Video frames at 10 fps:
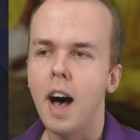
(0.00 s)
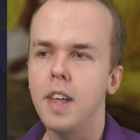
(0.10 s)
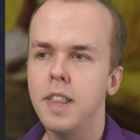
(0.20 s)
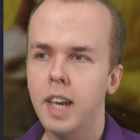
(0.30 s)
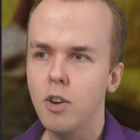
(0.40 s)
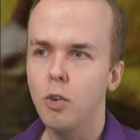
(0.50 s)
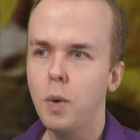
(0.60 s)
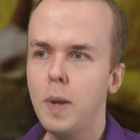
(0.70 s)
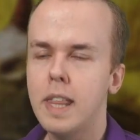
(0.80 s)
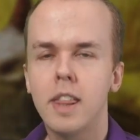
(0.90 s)
The
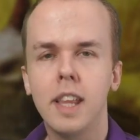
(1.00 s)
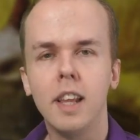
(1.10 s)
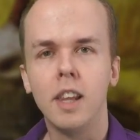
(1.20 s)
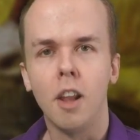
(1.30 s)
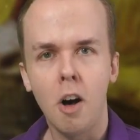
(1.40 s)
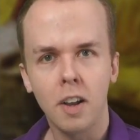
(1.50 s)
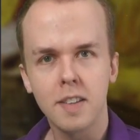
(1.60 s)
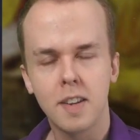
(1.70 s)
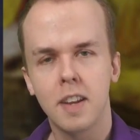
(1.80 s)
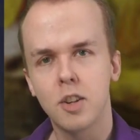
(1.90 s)
country with the
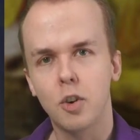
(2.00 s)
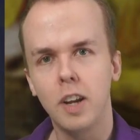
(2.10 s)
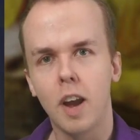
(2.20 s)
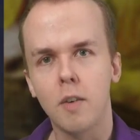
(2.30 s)
longest history